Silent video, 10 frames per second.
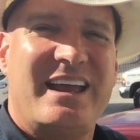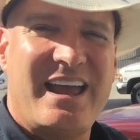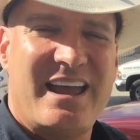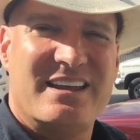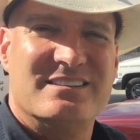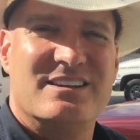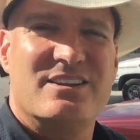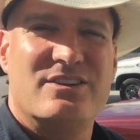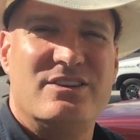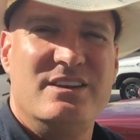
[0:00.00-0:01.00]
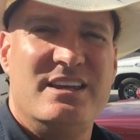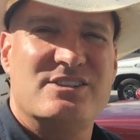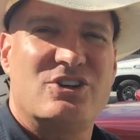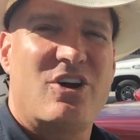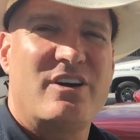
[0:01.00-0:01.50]
and
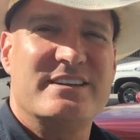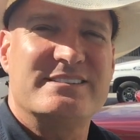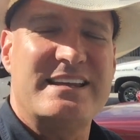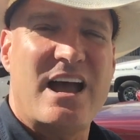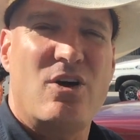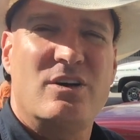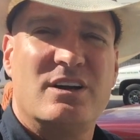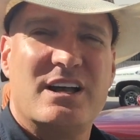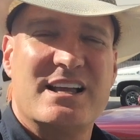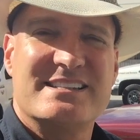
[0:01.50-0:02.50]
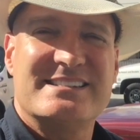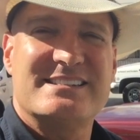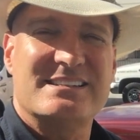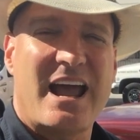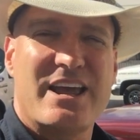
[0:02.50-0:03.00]
his car is now
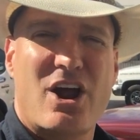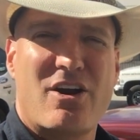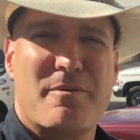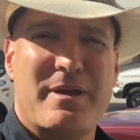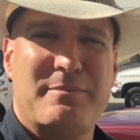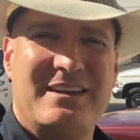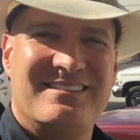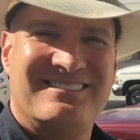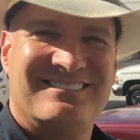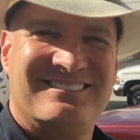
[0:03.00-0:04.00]
sayonara, baby. Woo!